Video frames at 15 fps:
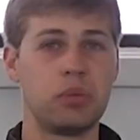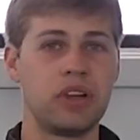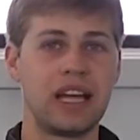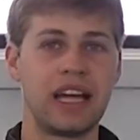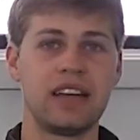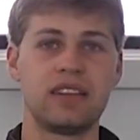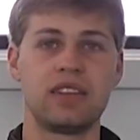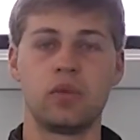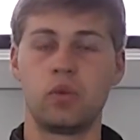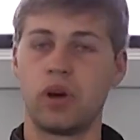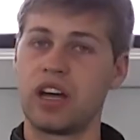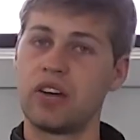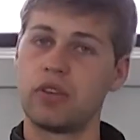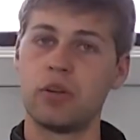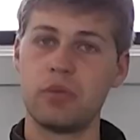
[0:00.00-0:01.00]
plankton,
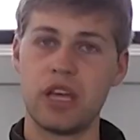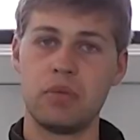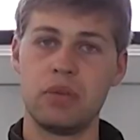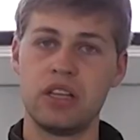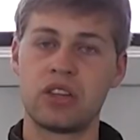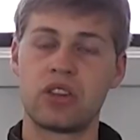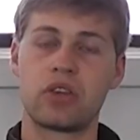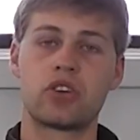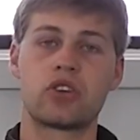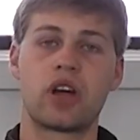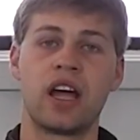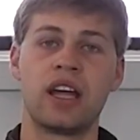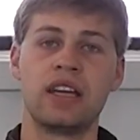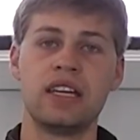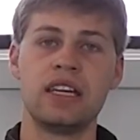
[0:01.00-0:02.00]
whatever it may be that they're
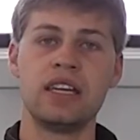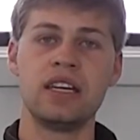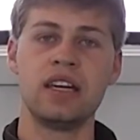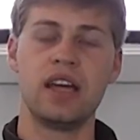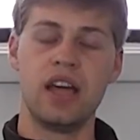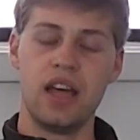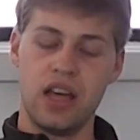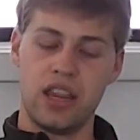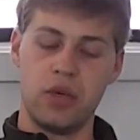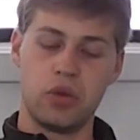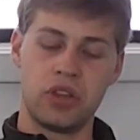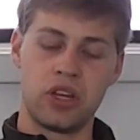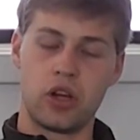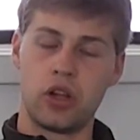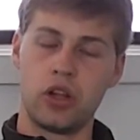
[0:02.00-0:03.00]
trying to eat. They
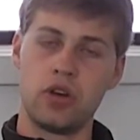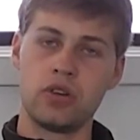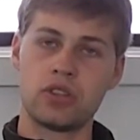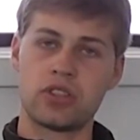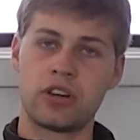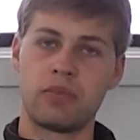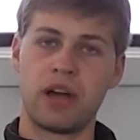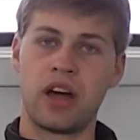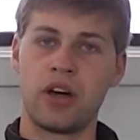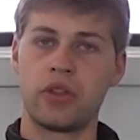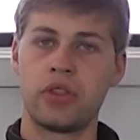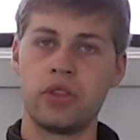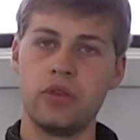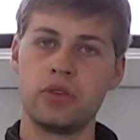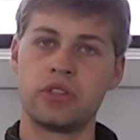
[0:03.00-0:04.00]
will then close their
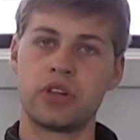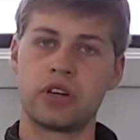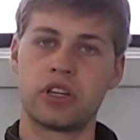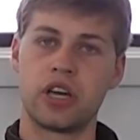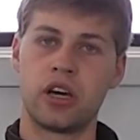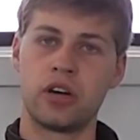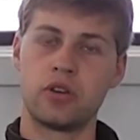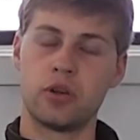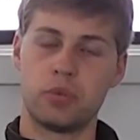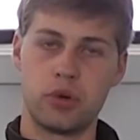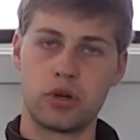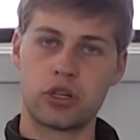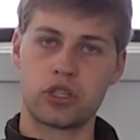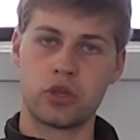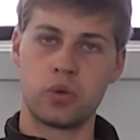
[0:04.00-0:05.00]
mouth, use their tongue to
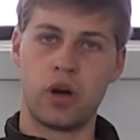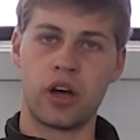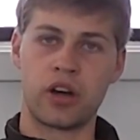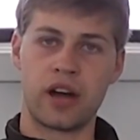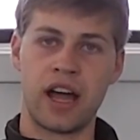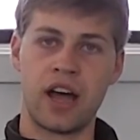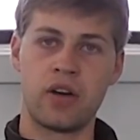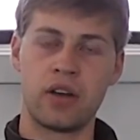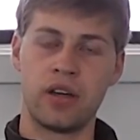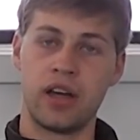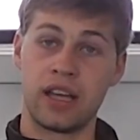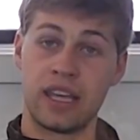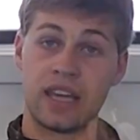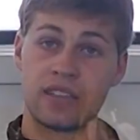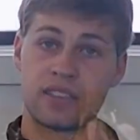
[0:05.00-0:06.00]
push the water out
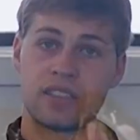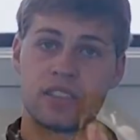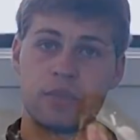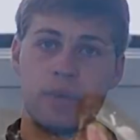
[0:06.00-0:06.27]
against this